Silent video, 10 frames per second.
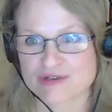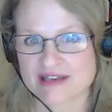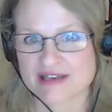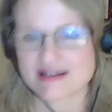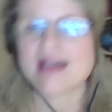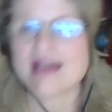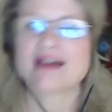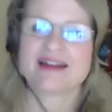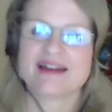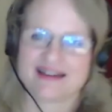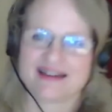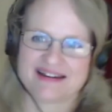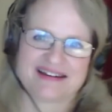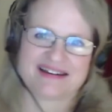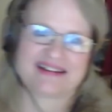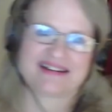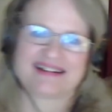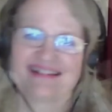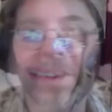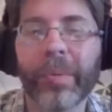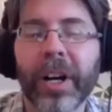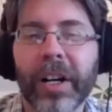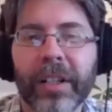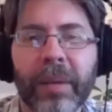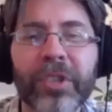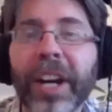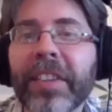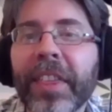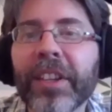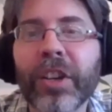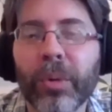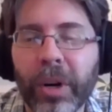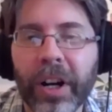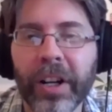certainly was like, nah, not you're wrong. I'm trying to think you're wrong.